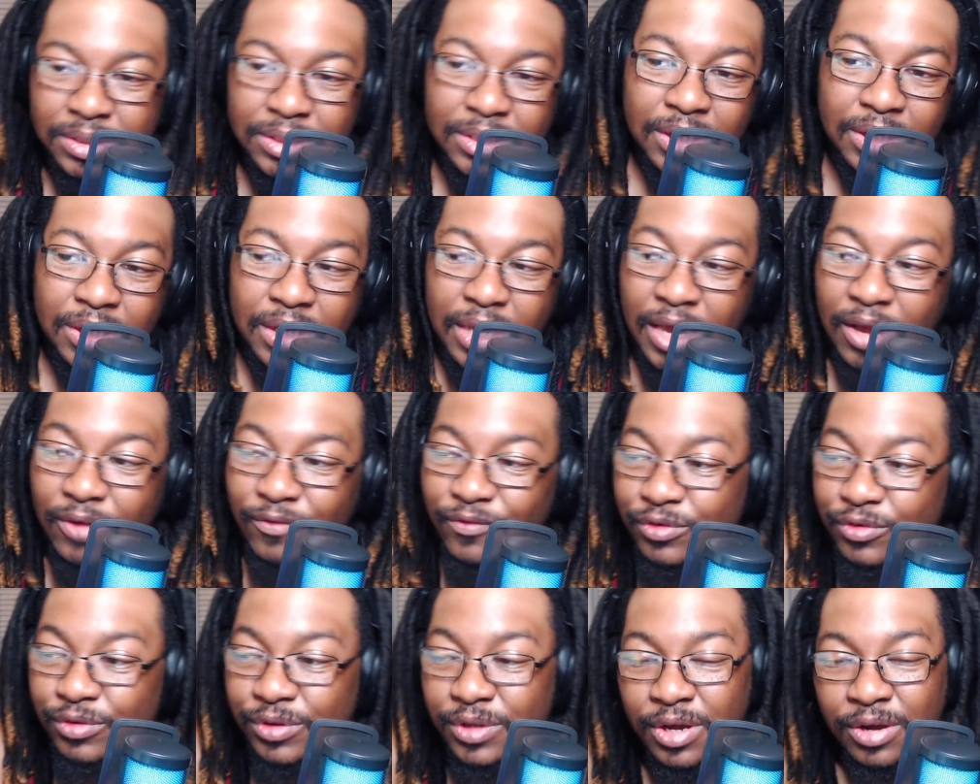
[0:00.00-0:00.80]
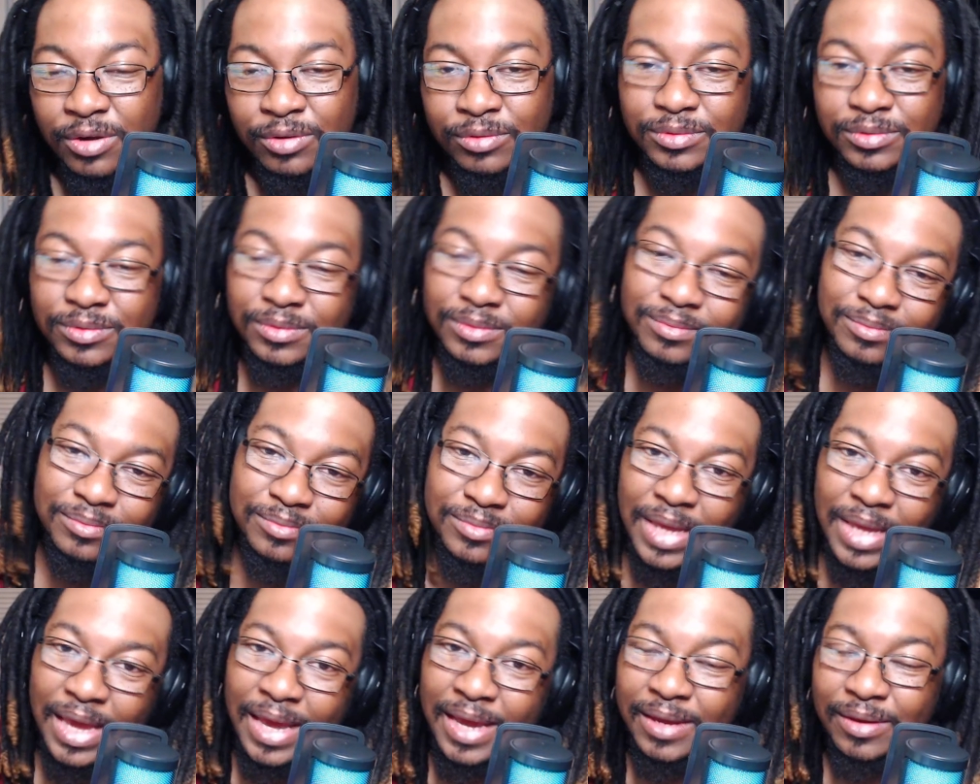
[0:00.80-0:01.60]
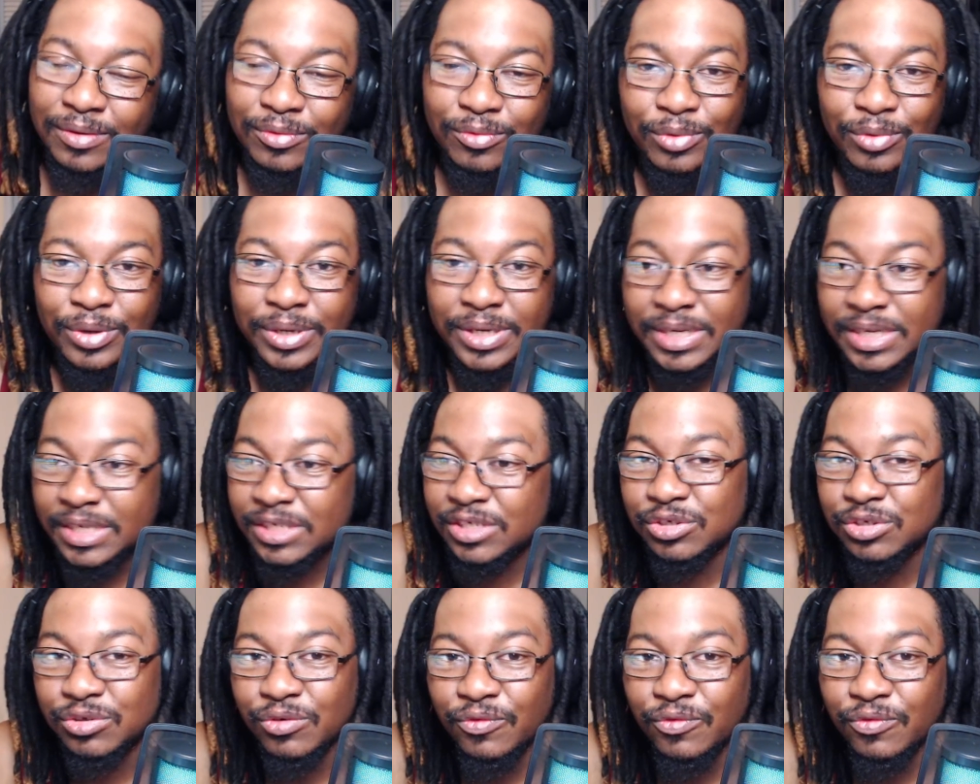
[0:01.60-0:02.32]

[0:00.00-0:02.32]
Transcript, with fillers: If you don't, hey, what is your